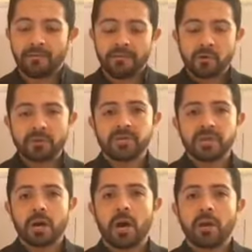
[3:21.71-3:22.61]

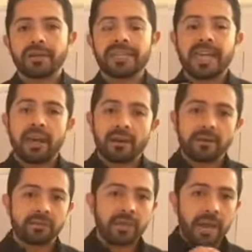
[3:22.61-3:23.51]
focusing on
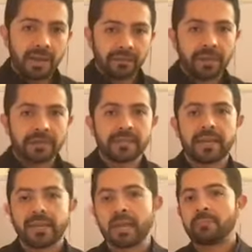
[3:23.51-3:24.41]
character ethics
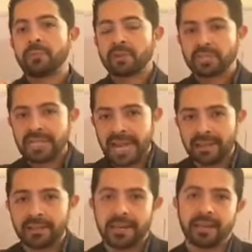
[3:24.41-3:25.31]
and not
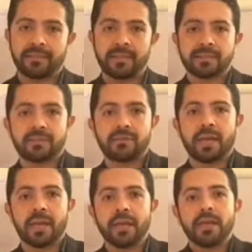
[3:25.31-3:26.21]
personality ethics,
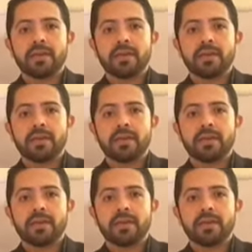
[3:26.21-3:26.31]
okay?